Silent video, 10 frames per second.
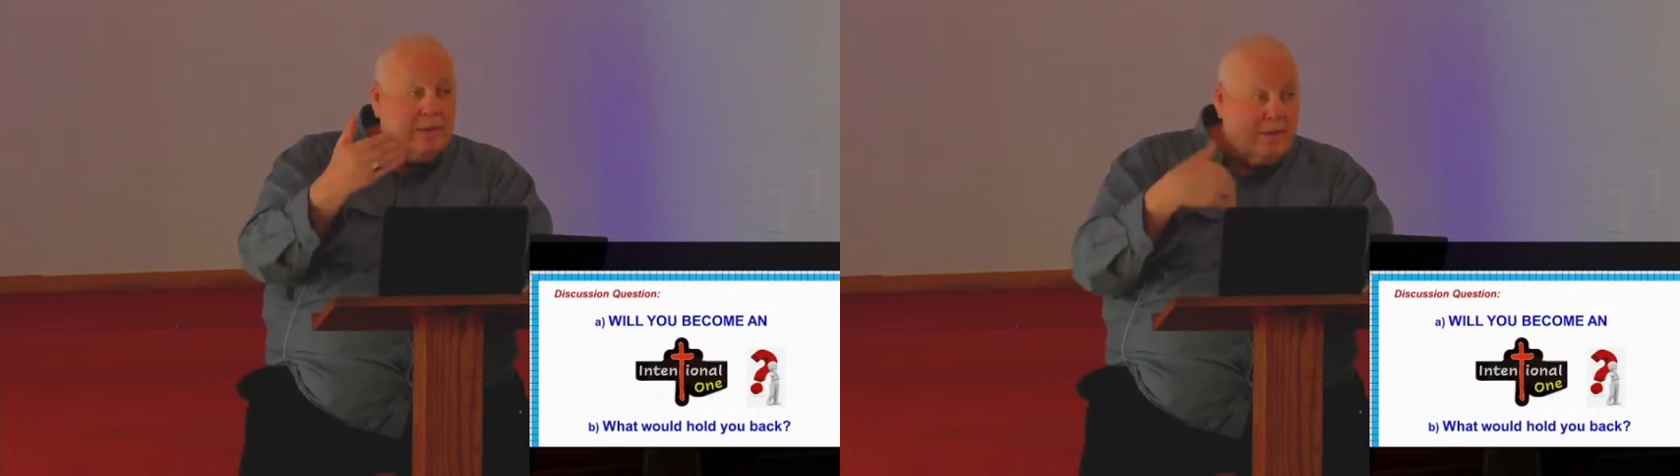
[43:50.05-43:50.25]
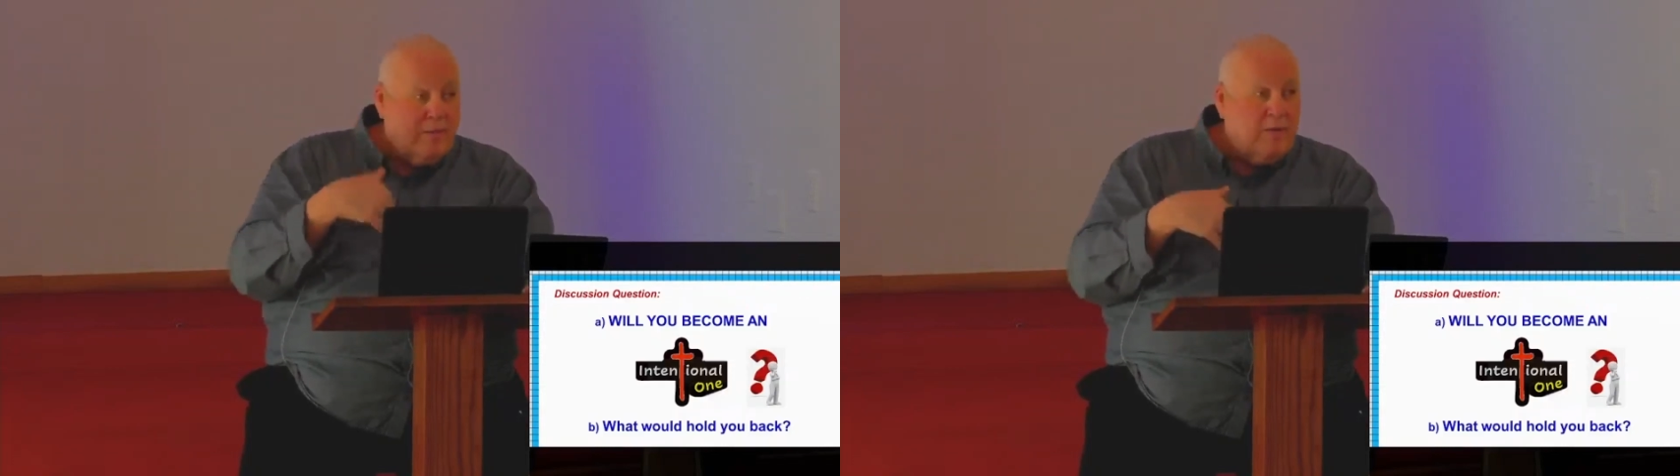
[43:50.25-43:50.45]

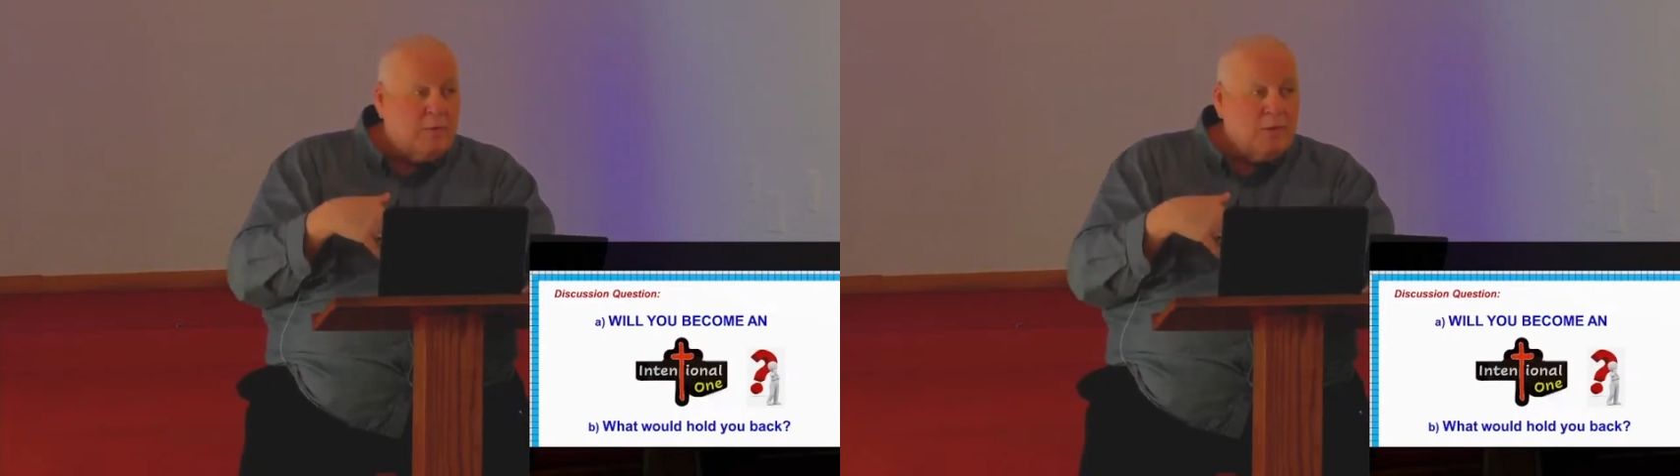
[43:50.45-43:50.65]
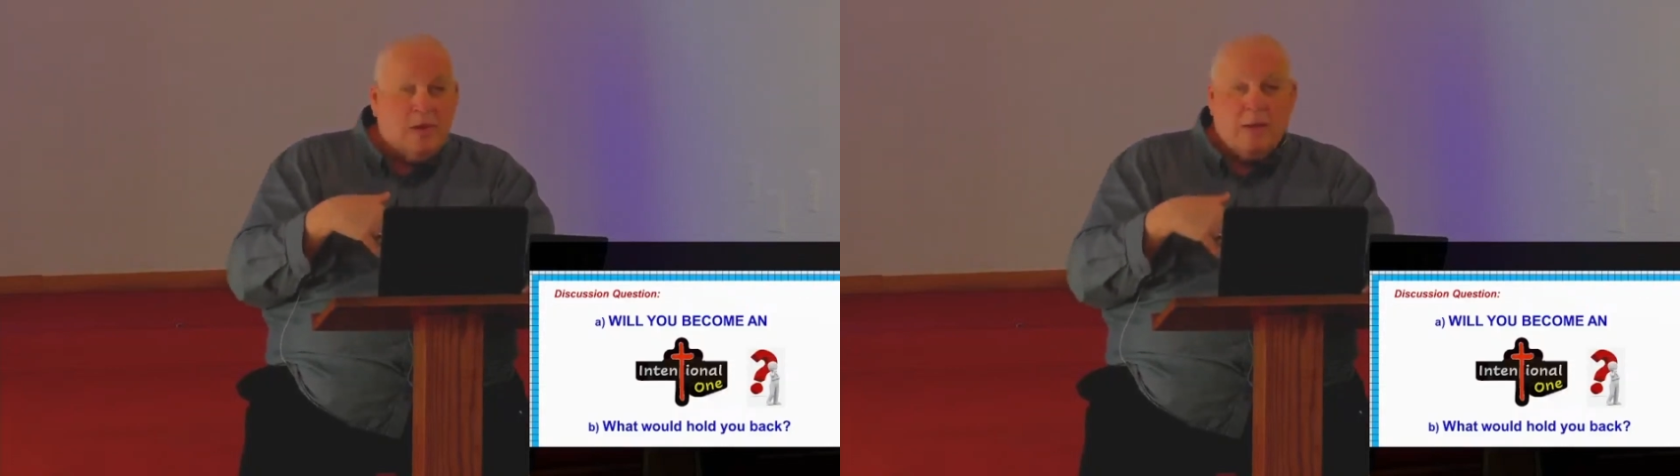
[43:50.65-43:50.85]
come up
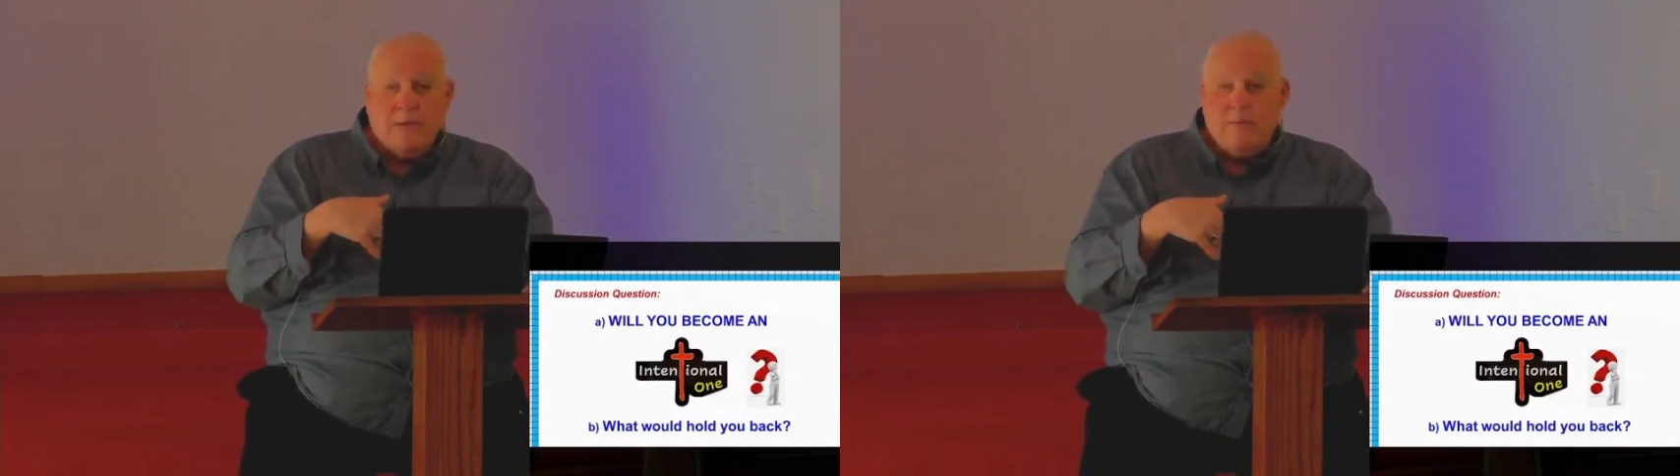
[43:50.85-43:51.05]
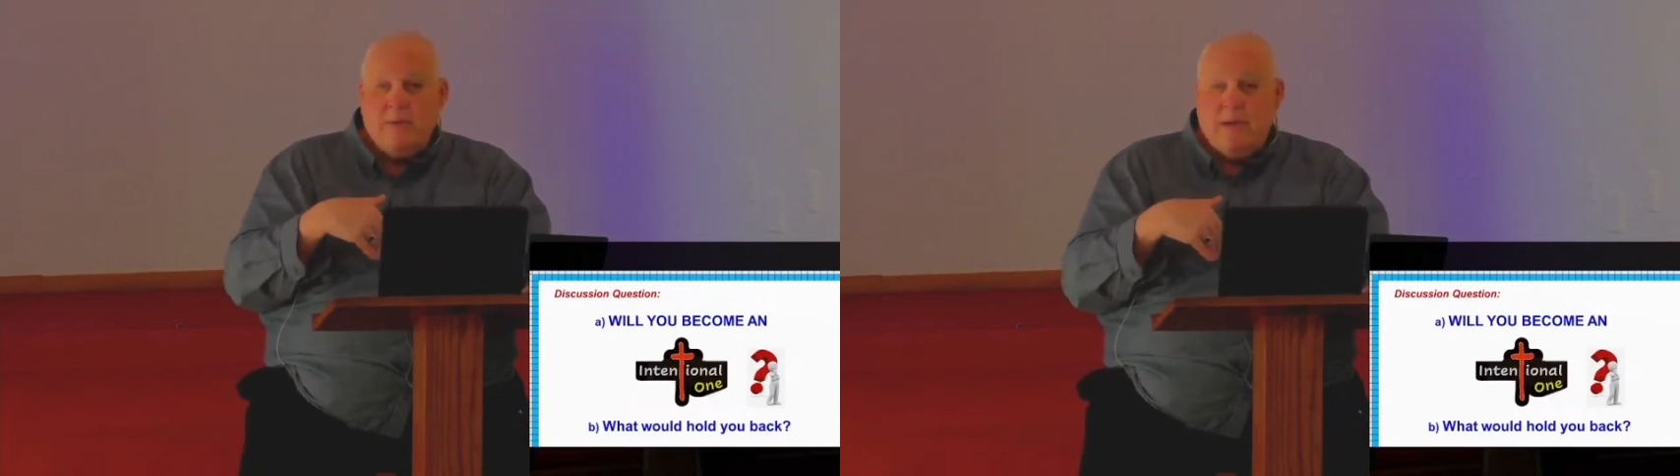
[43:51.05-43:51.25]
and talk
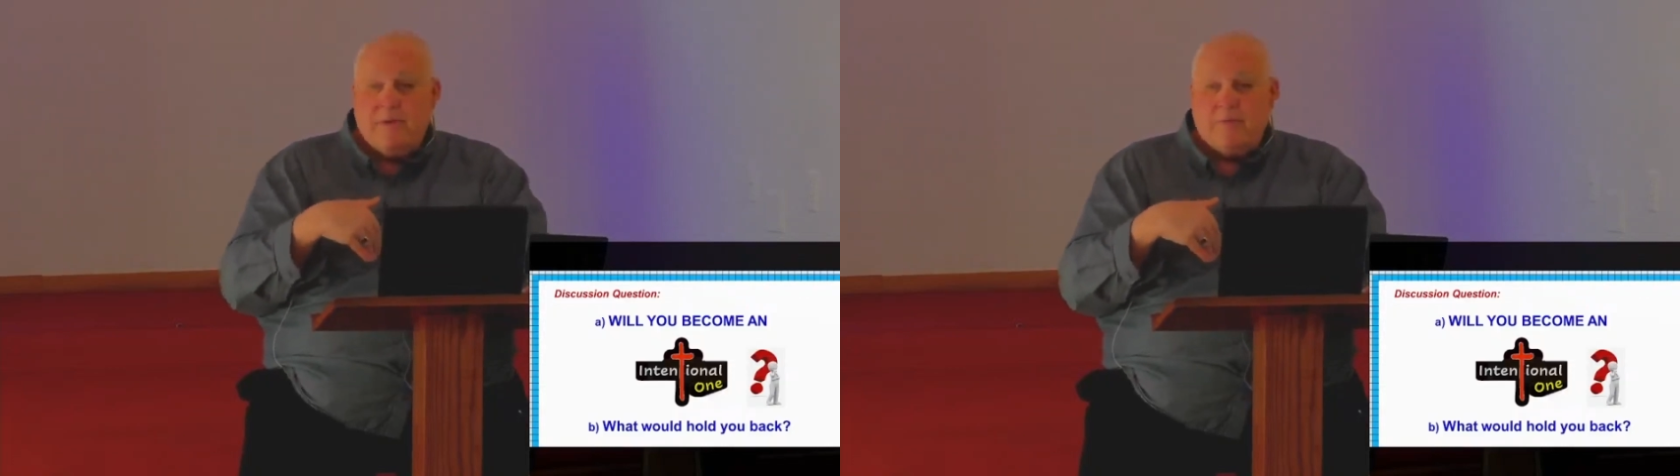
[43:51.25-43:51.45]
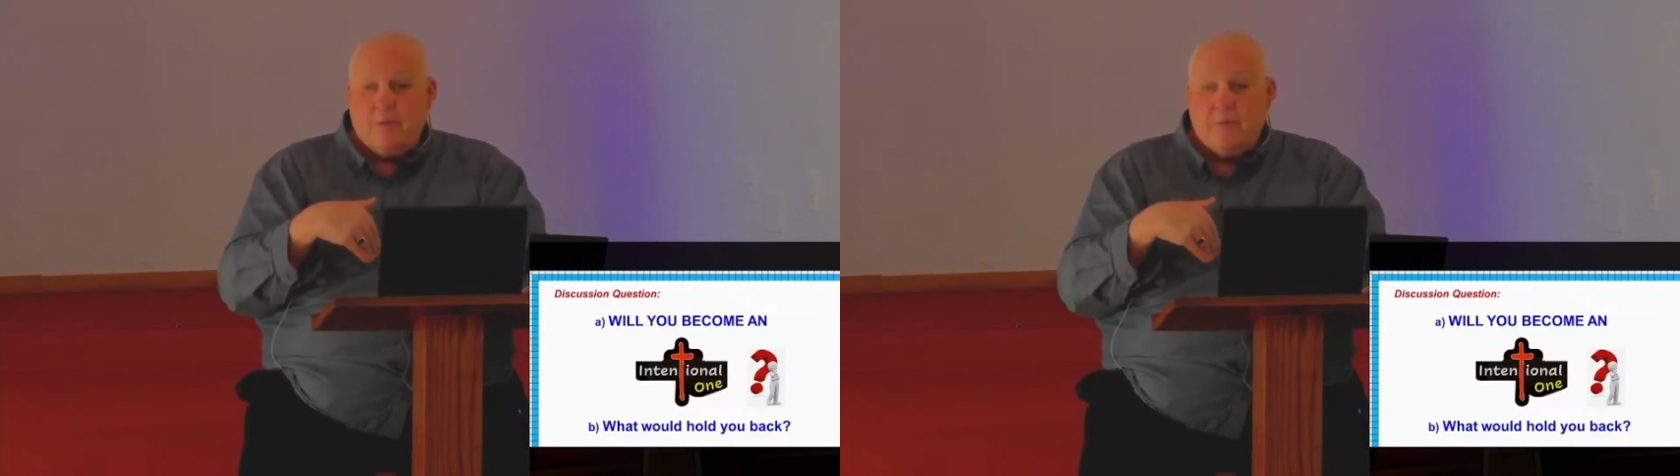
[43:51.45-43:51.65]
to me
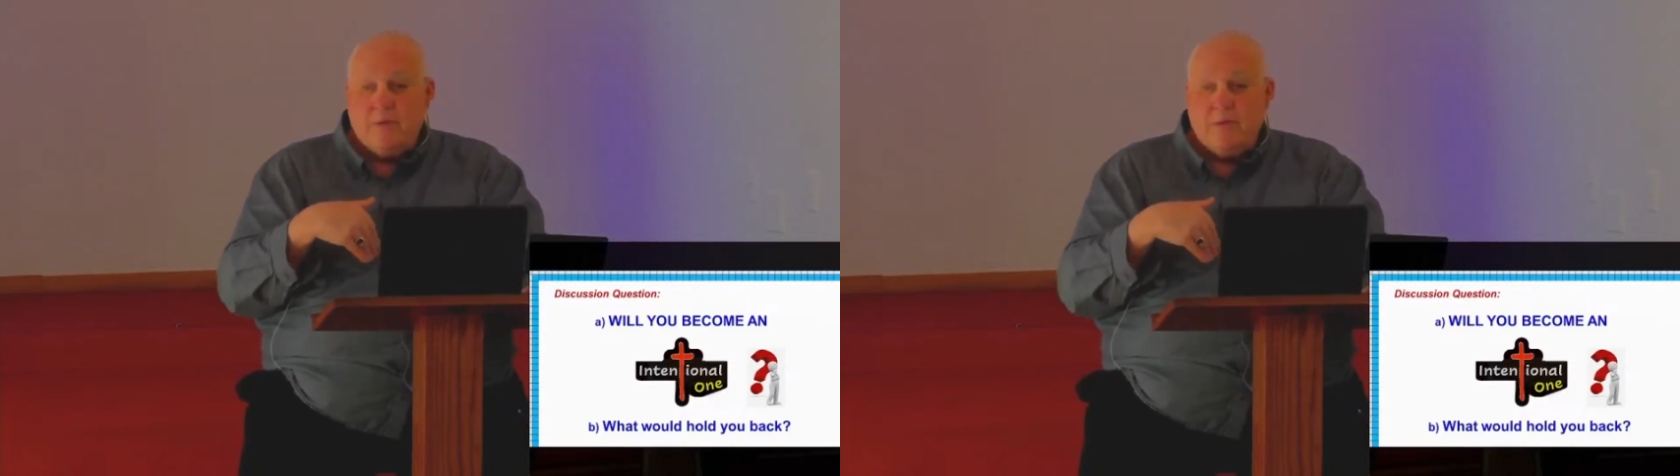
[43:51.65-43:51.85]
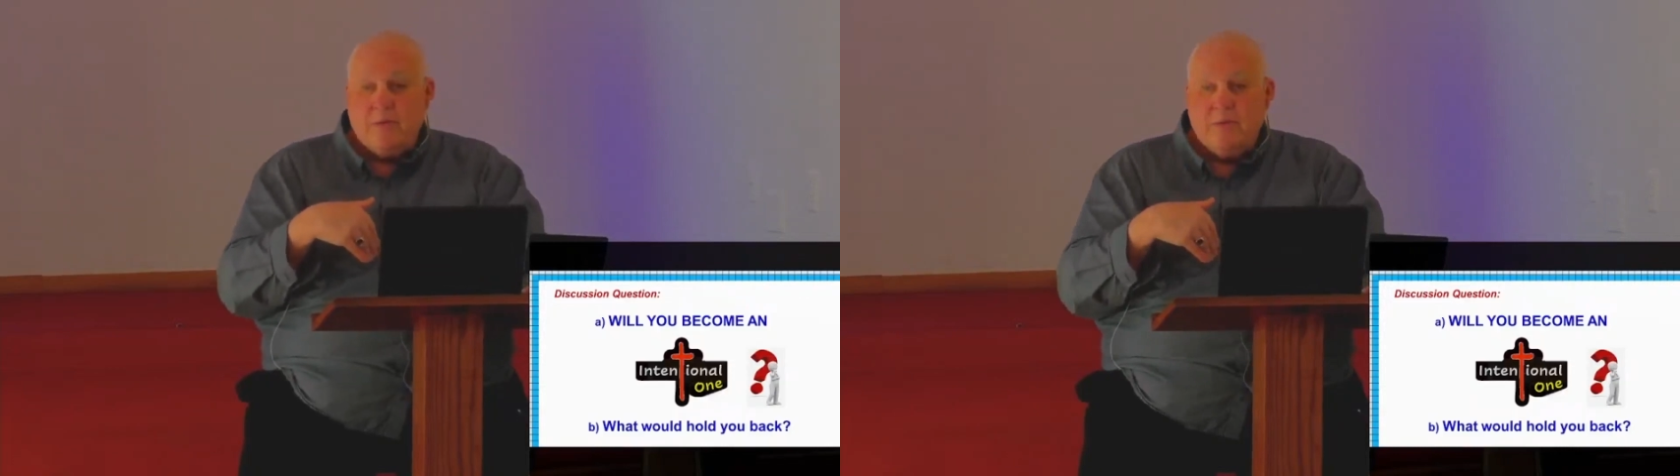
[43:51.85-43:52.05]

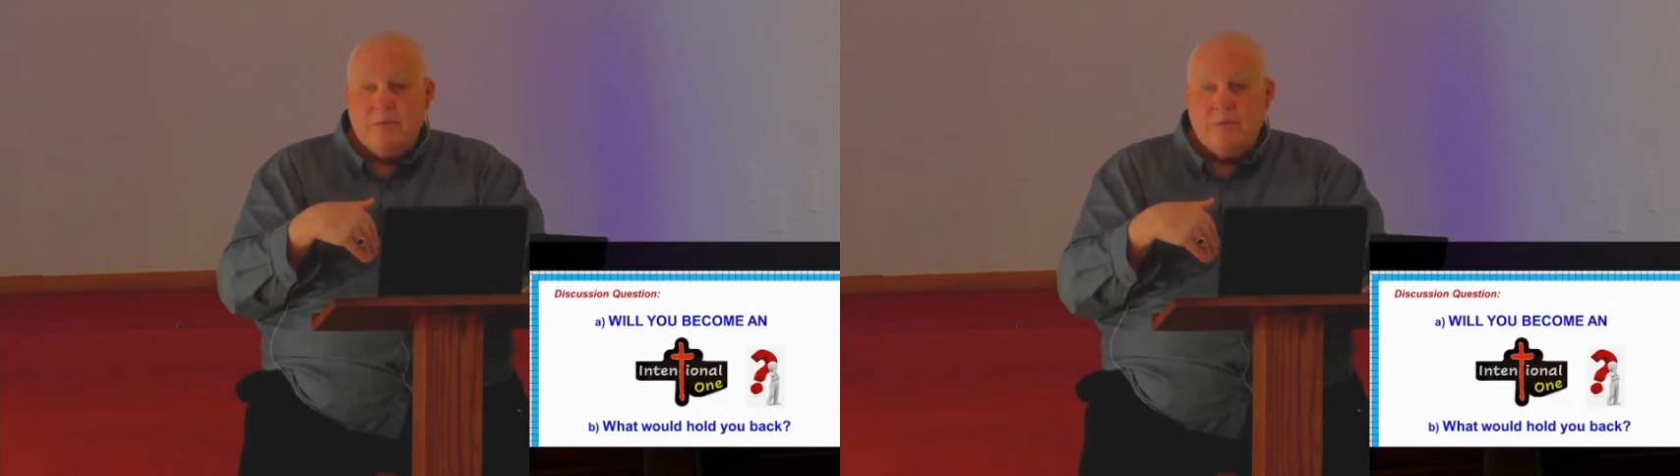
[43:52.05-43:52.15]
afterwards.